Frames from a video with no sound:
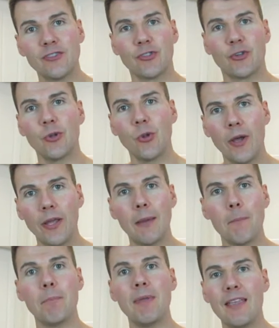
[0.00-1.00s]
sirloin
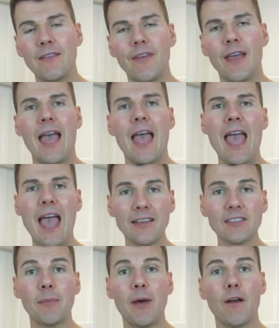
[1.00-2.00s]
beef
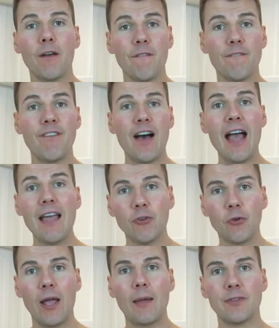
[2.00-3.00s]
has about 5
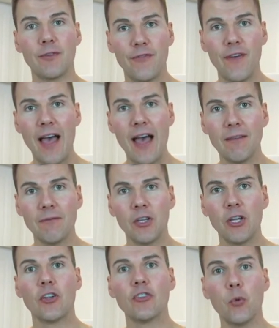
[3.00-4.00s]
grams of fat,
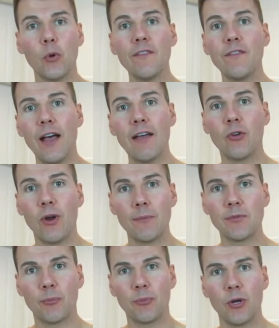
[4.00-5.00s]
25
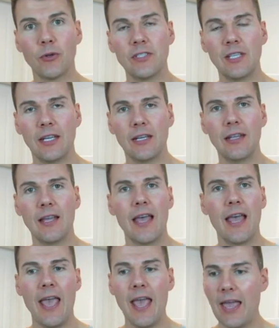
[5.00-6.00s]
grams of protein,
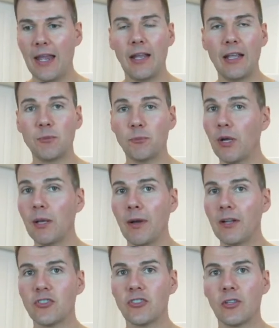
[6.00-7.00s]
and it's pretty
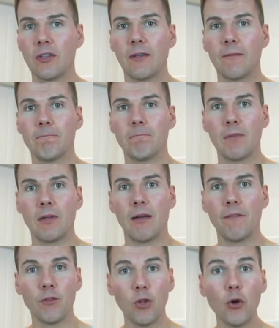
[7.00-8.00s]
much
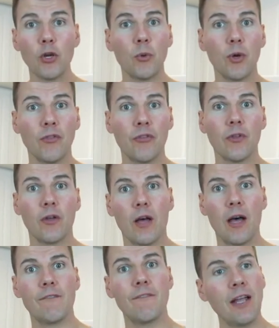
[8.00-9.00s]
loaded with
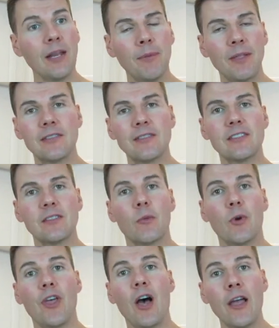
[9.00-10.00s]
vitamins,
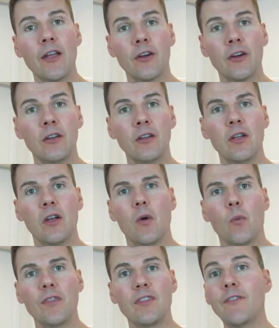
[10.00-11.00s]
with iron,
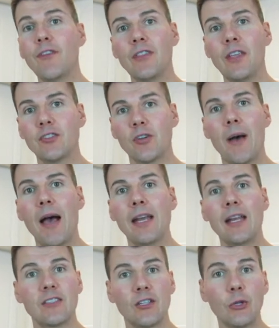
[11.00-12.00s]
with different things your body
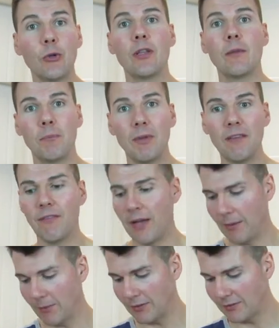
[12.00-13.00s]
needs, including B
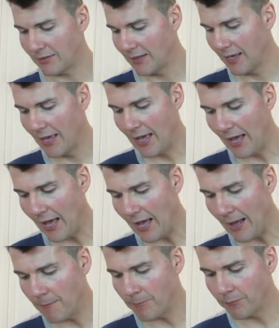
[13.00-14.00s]
vitamins.
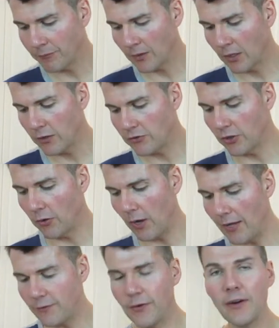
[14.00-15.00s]
So
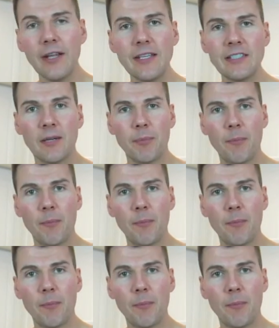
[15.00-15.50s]
it's very easy to